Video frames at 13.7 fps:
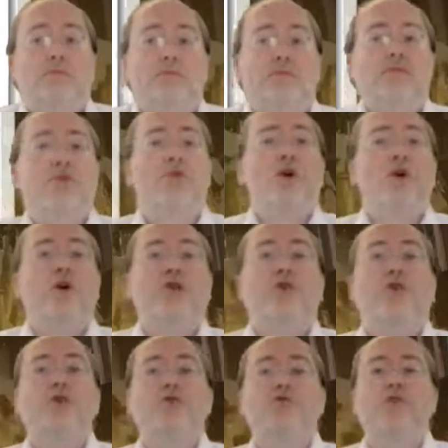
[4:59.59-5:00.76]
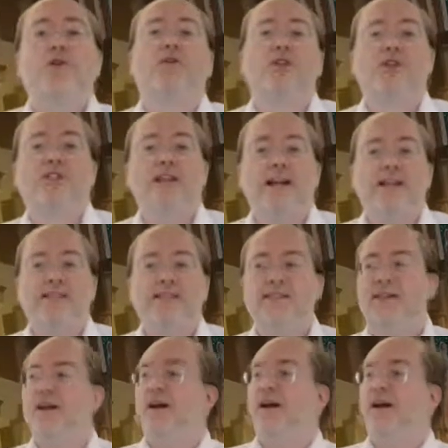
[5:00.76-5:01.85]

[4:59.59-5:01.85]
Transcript: So those who voted yes